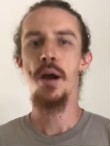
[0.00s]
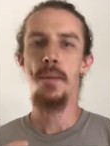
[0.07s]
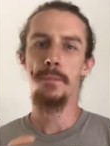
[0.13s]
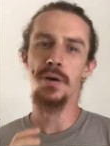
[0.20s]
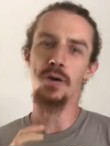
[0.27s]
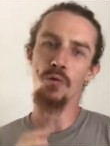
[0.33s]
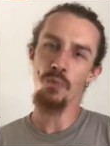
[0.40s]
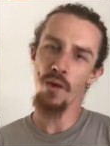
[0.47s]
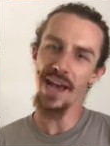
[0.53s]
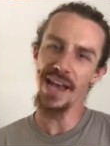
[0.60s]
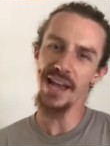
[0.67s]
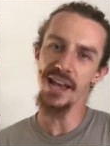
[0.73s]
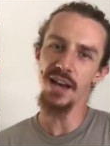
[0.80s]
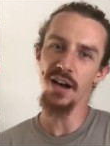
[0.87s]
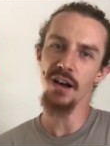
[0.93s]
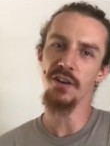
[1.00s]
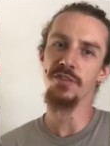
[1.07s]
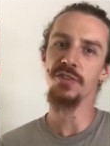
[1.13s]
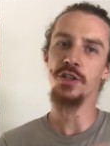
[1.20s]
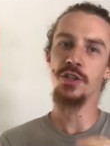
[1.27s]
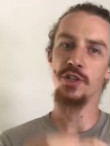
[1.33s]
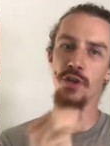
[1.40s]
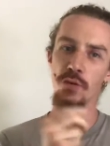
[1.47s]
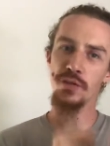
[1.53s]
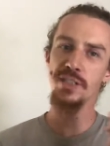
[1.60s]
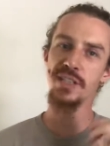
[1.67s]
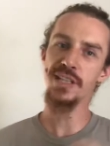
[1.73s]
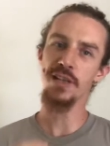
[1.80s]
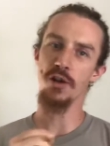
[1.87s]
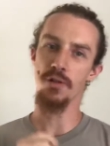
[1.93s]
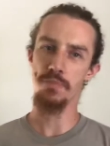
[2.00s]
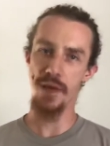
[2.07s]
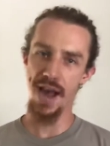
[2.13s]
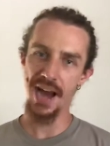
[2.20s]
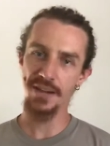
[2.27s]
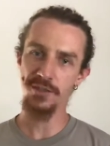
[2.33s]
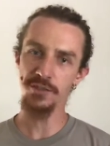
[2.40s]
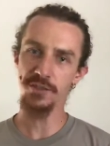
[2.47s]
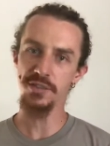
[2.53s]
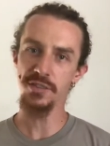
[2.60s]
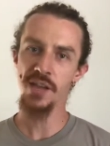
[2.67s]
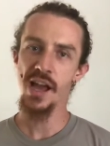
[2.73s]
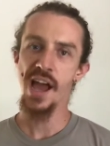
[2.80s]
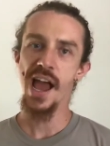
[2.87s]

but a way of noticing our patterns